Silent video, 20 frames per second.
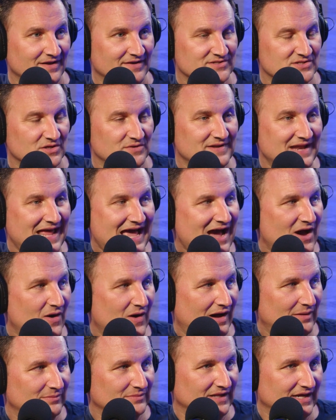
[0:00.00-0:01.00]
So now
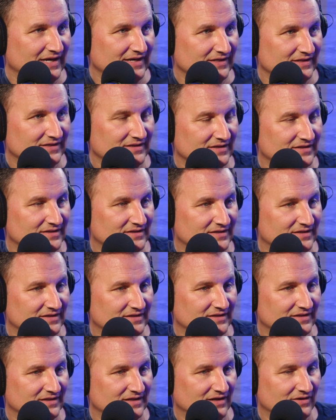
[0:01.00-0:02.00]
I'm like,
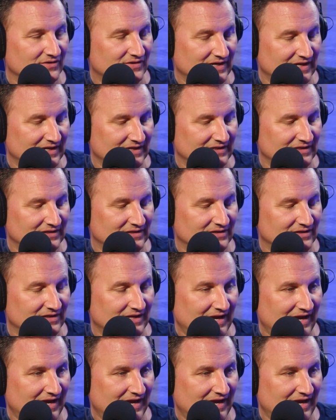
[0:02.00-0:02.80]
okay,